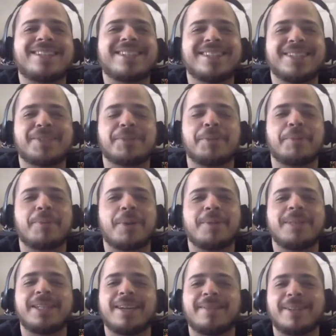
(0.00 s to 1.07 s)
thanks to this,
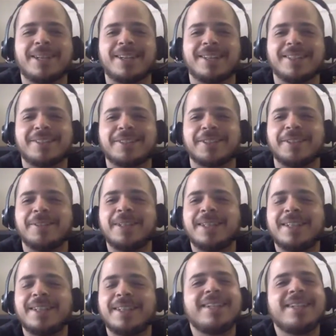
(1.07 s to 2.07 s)
will probably never get on the show.